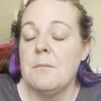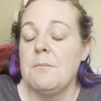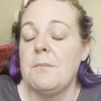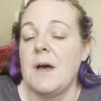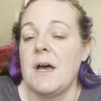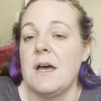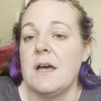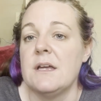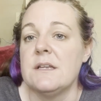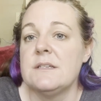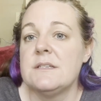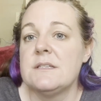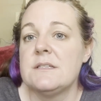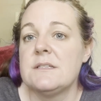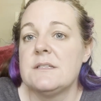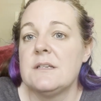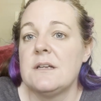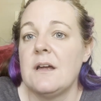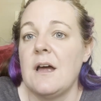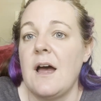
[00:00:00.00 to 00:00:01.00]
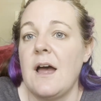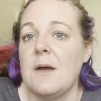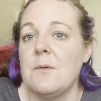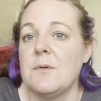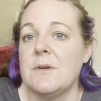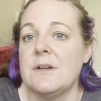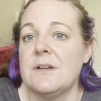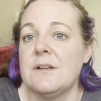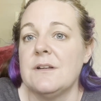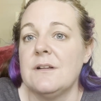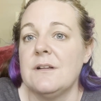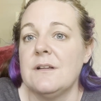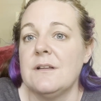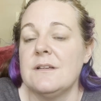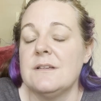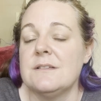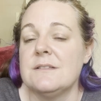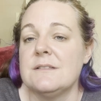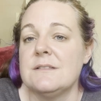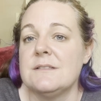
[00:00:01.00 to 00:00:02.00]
but I will